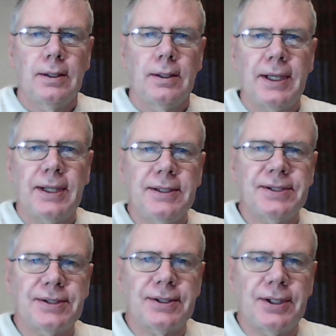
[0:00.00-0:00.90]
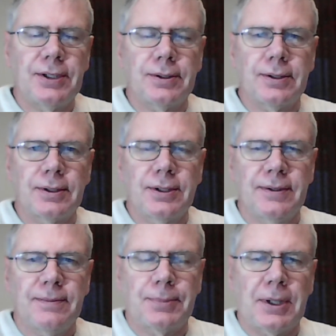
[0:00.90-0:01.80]
Okay, this is a short
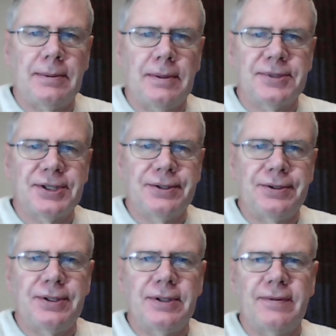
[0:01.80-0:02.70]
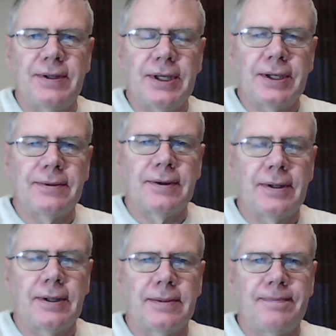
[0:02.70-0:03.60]
problem solution video.
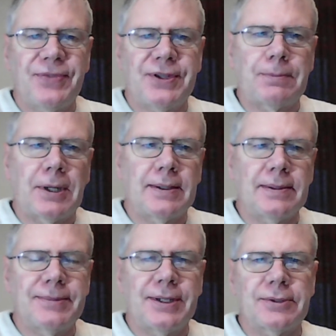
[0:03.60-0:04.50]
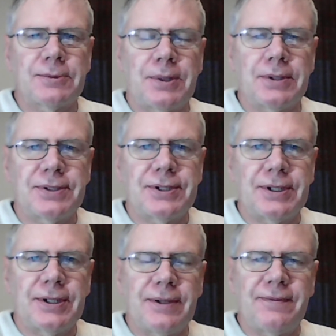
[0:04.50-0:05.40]
It's a problem that was posted
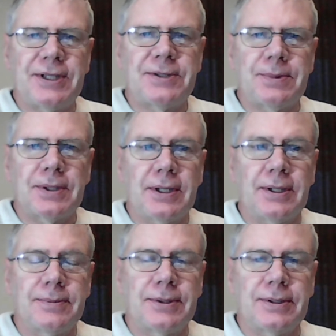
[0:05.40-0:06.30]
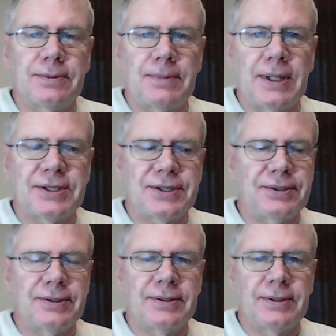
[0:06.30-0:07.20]
on a Facebook help group by a
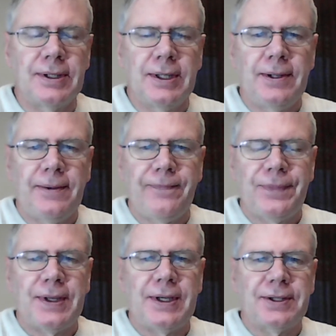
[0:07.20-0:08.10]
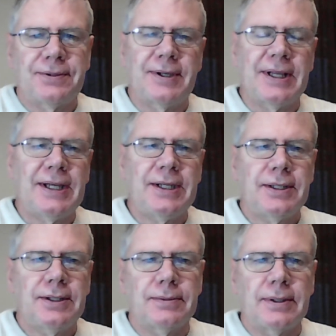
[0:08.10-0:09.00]
student. It's
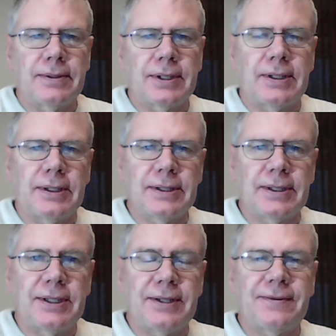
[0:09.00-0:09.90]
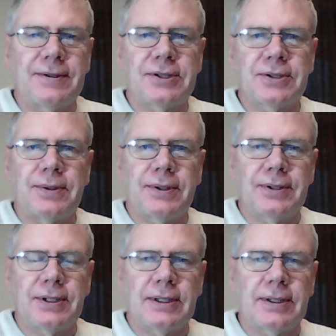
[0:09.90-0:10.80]
related to what we call the difference
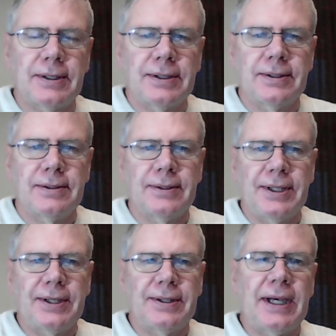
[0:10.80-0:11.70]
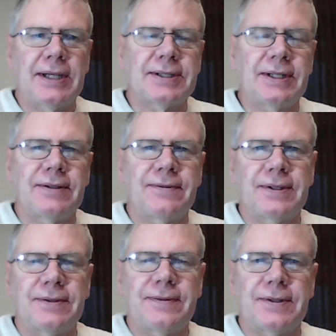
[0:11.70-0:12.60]
quotient, although they're really only asking for
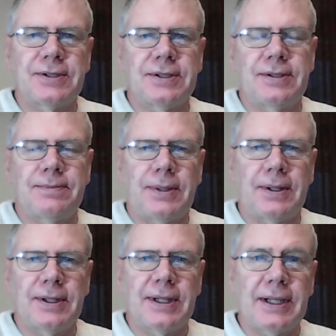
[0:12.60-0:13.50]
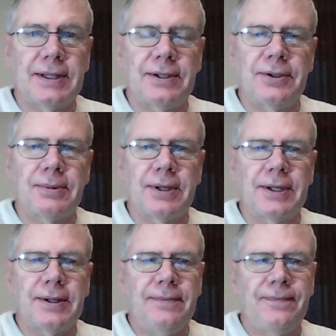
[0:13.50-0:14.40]
the first part of that, the numerator.